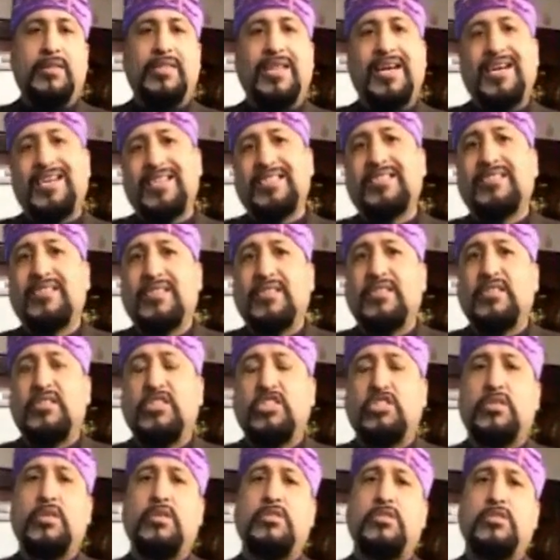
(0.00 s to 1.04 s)
That is another
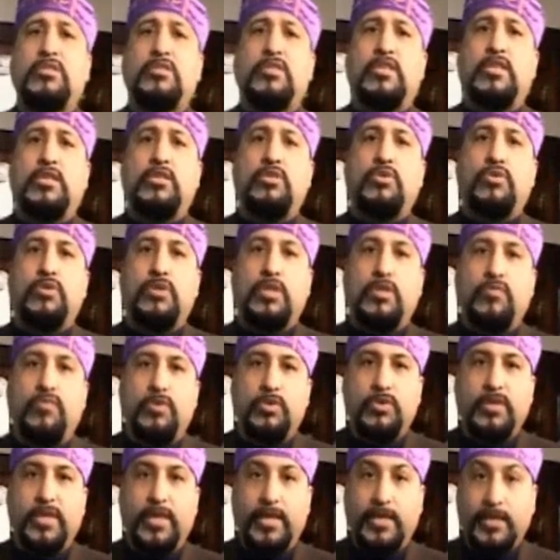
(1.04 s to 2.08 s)
discussion that I don't really
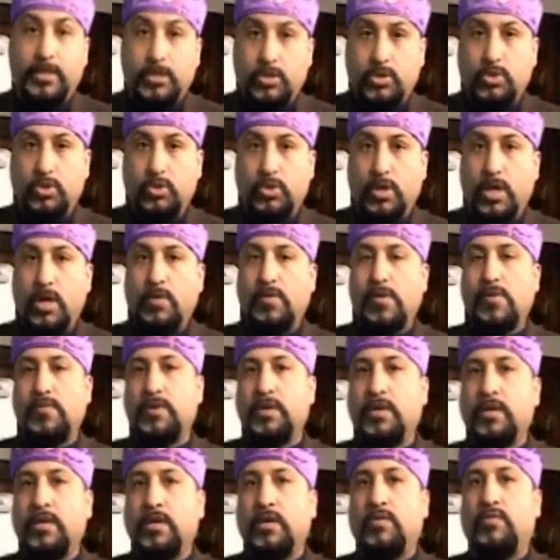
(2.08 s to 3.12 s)
want to get into.
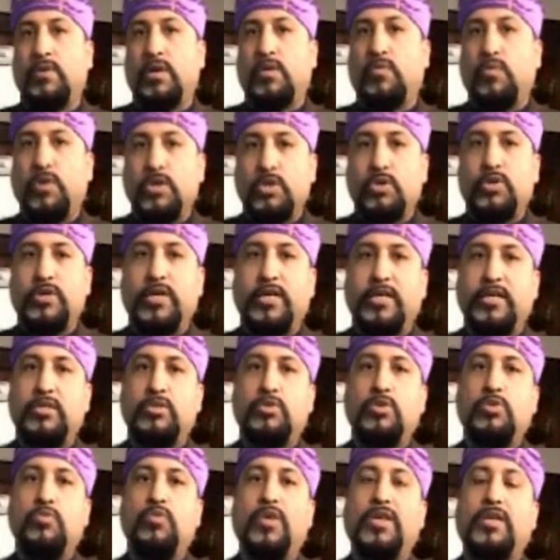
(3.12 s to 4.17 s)
However, what I want to get
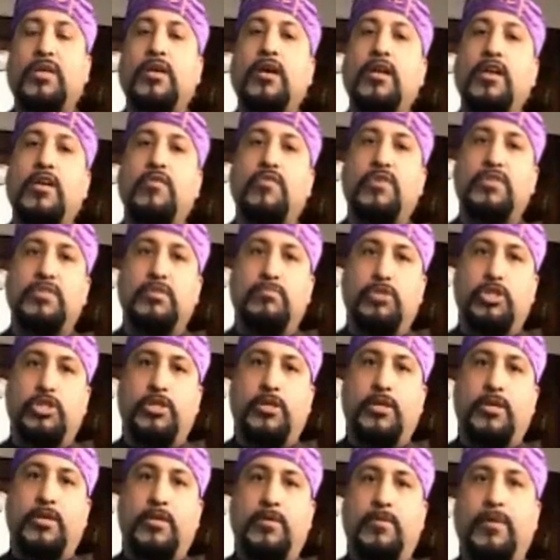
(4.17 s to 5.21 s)
into is what color was the
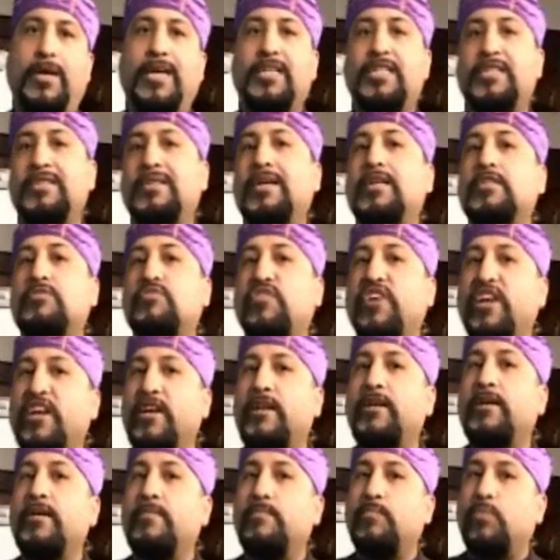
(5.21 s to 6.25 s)
Messiah. I think that's
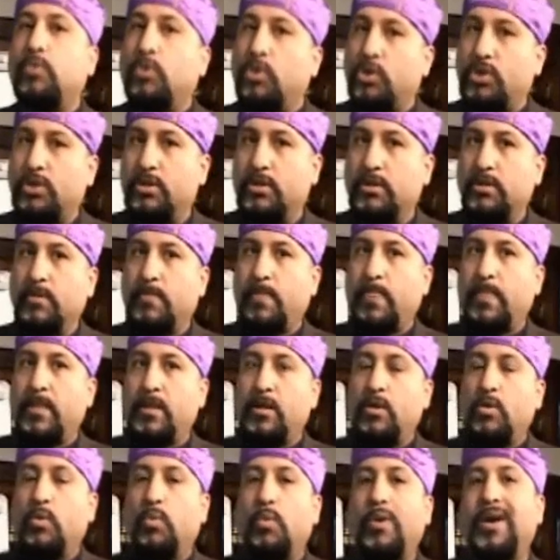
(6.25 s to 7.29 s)
fairly important.
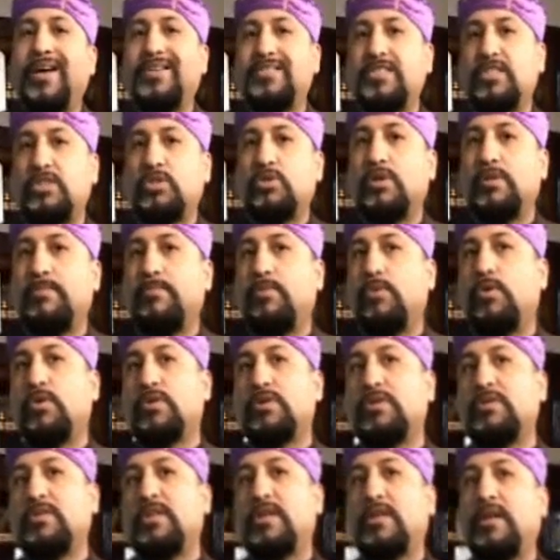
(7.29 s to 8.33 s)
Why is it so
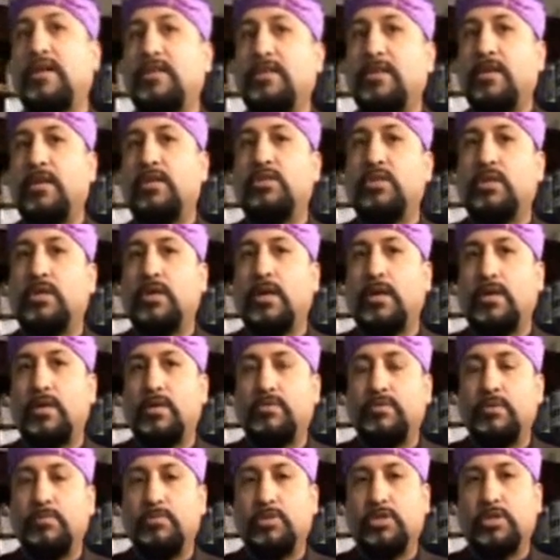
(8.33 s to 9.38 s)
important that I tell you the color
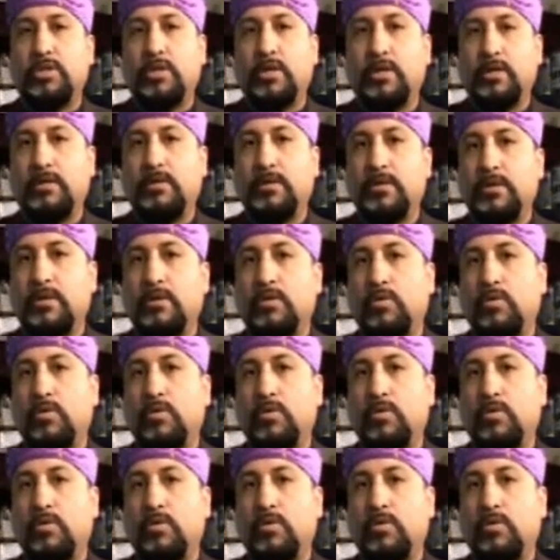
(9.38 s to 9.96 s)
of the Messiah?